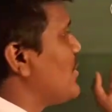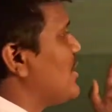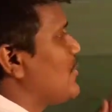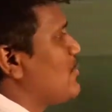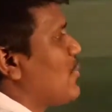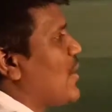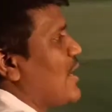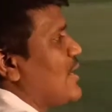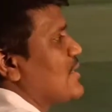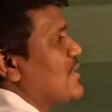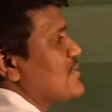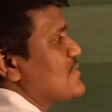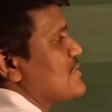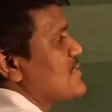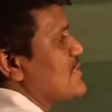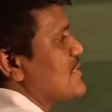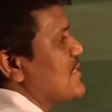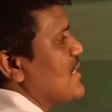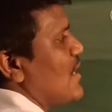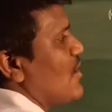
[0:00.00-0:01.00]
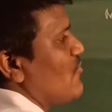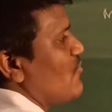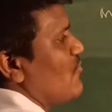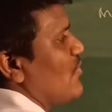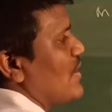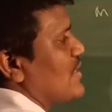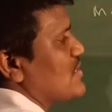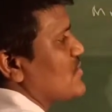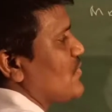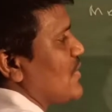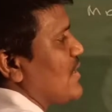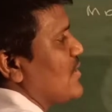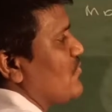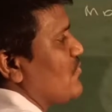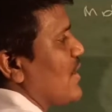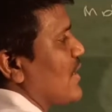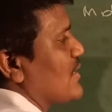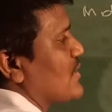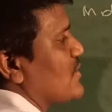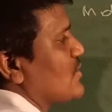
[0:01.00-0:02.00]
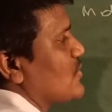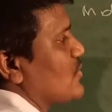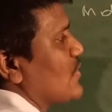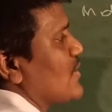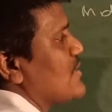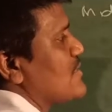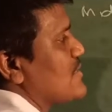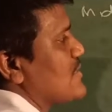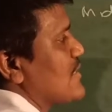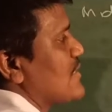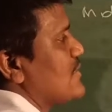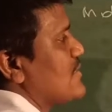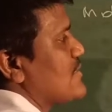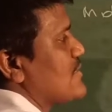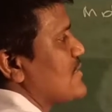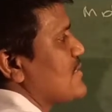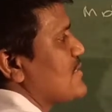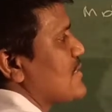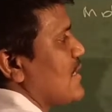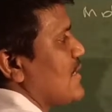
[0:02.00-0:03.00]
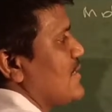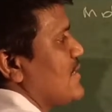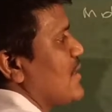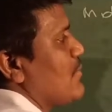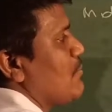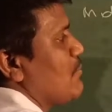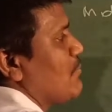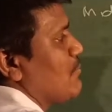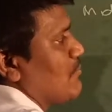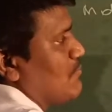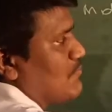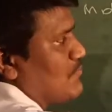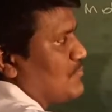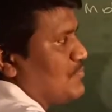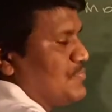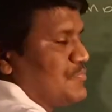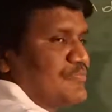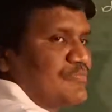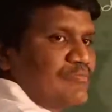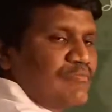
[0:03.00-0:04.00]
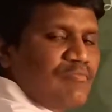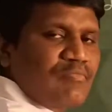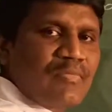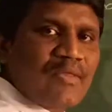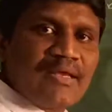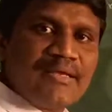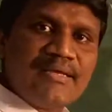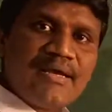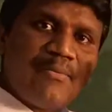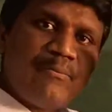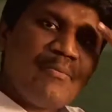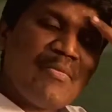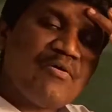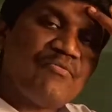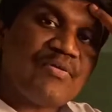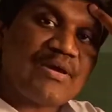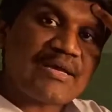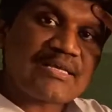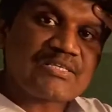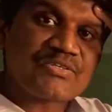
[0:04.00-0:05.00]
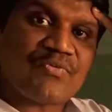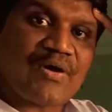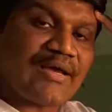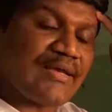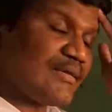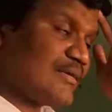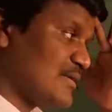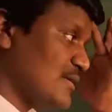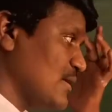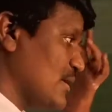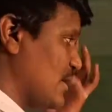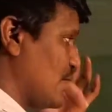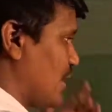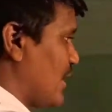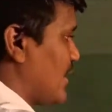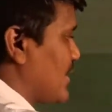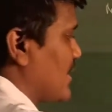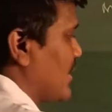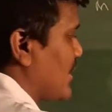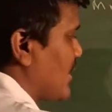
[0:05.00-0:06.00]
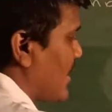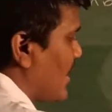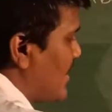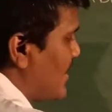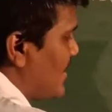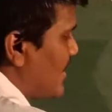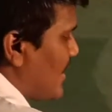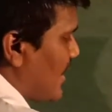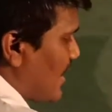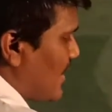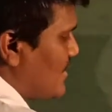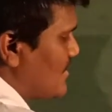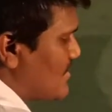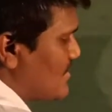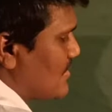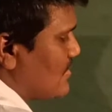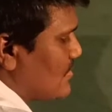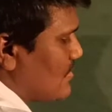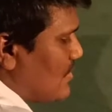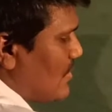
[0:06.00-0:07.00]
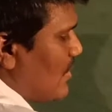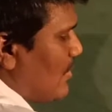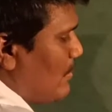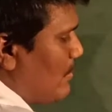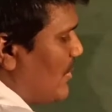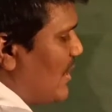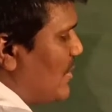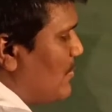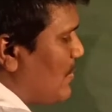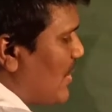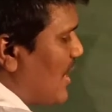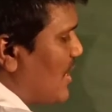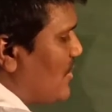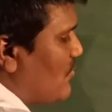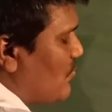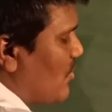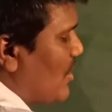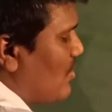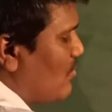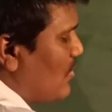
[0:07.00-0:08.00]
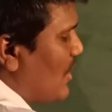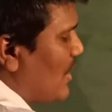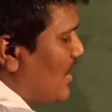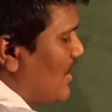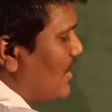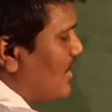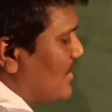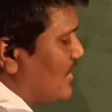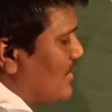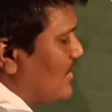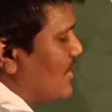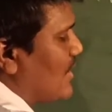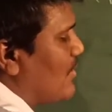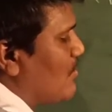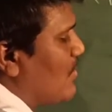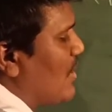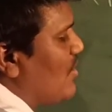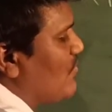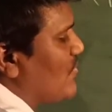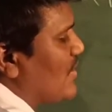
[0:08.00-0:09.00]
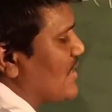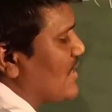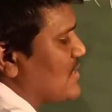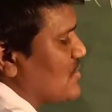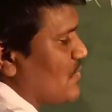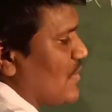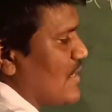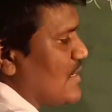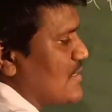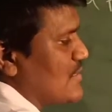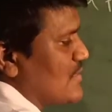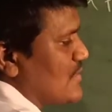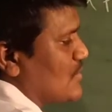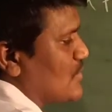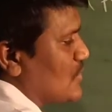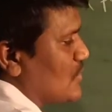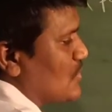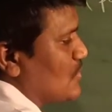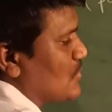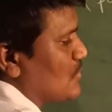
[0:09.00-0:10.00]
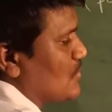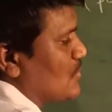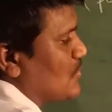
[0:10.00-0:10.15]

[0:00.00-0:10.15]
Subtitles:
midpoint C of xy, in fact you can say this is a m of xy. I can write as midpoint formula m of xy is equal to